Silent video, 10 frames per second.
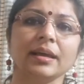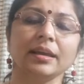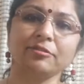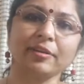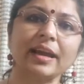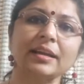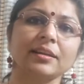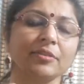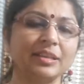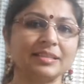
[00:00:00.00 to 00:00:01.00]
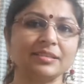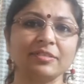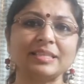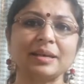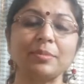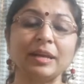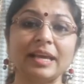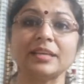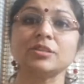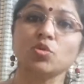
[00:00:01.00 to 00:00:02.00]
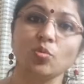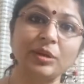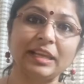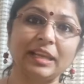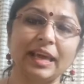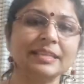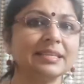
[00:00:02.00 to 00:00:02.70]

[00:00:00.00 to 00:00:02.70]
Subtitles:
In fact, when somebody has so many likes,